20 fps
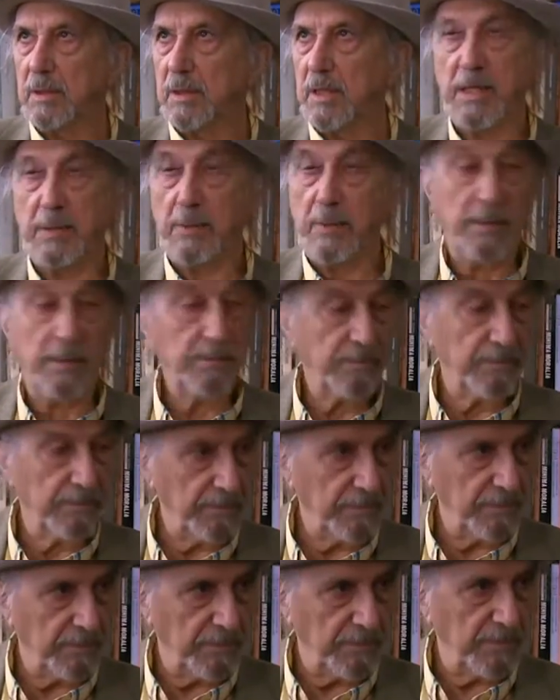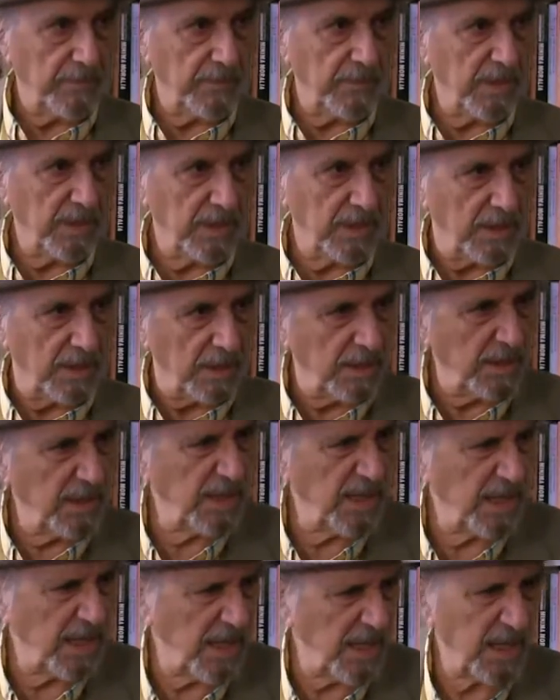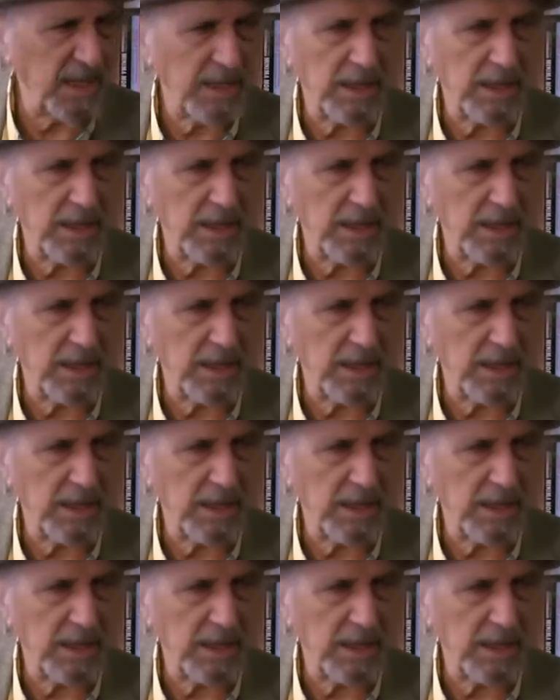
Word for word: anyway? Like a juxtaposition. Yeah,